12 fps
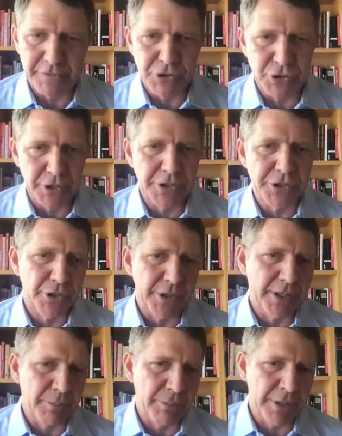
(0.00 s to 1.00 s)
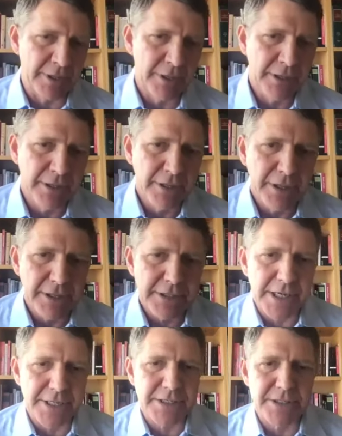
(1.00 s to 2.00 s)
of the judiciary that made
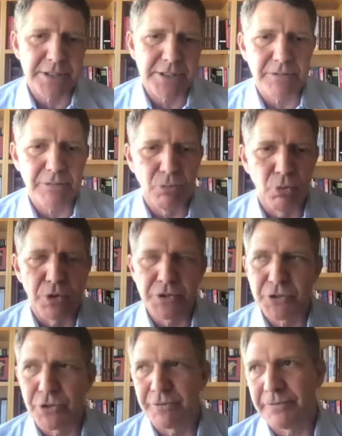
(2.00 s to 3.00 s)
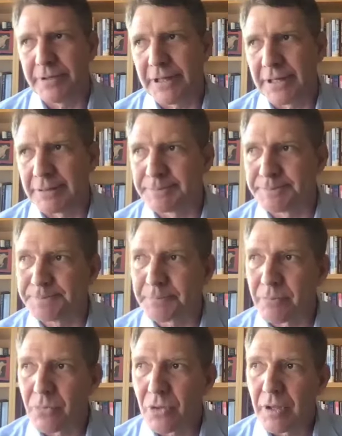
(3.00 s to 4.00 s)
Texas more sort of um,
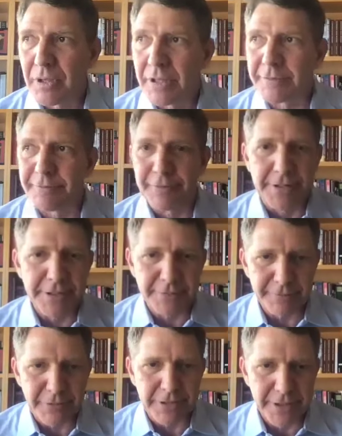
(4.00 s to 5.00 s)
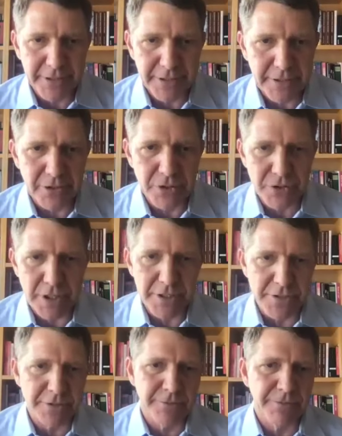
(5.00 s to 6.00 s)
defendant friendly in those
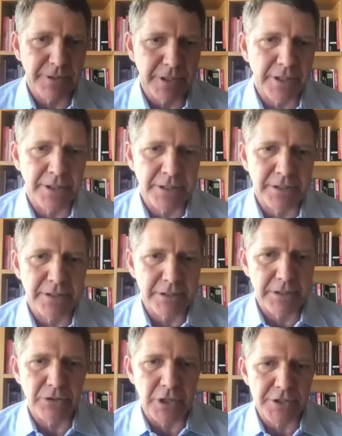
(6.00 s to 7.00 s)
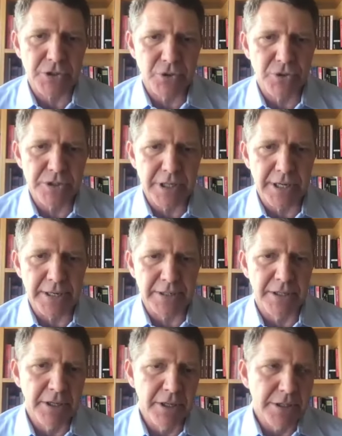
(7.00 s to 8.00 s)
kinds of uh, lawsuits. And
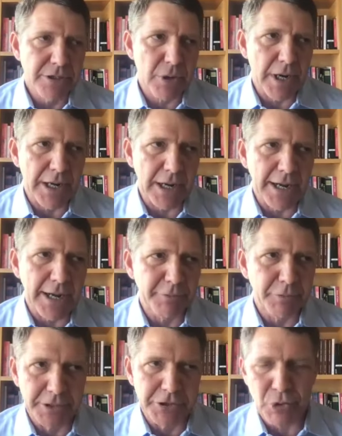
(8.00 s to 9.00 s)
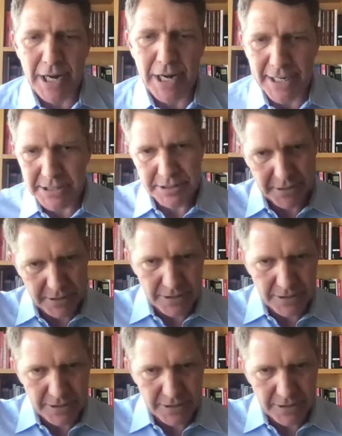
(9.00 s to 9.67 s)
so I, I haven't really tracked